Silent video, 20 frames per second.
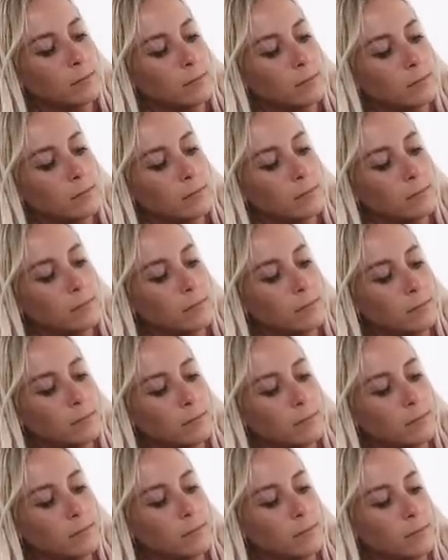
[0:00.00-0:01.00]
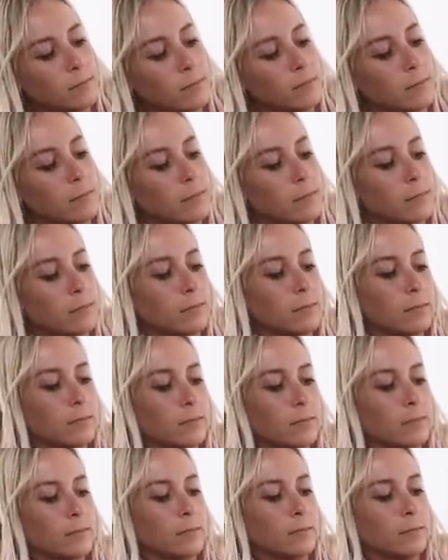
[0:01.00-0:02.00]

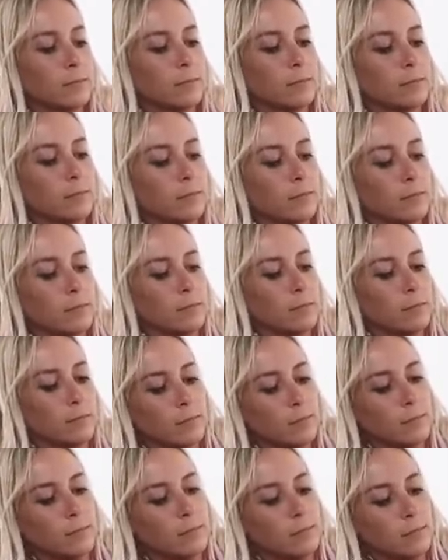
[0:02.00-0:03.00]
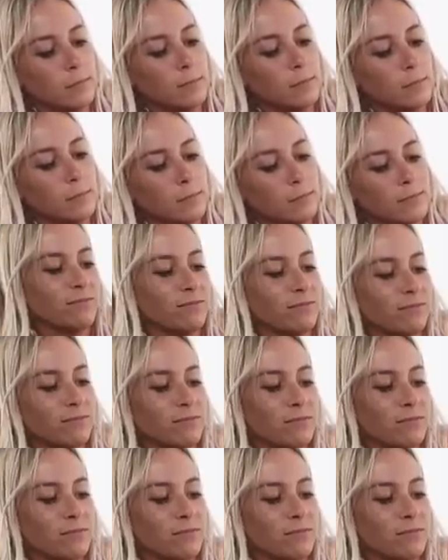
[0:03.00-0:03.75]
No words are spoken by the person on screen.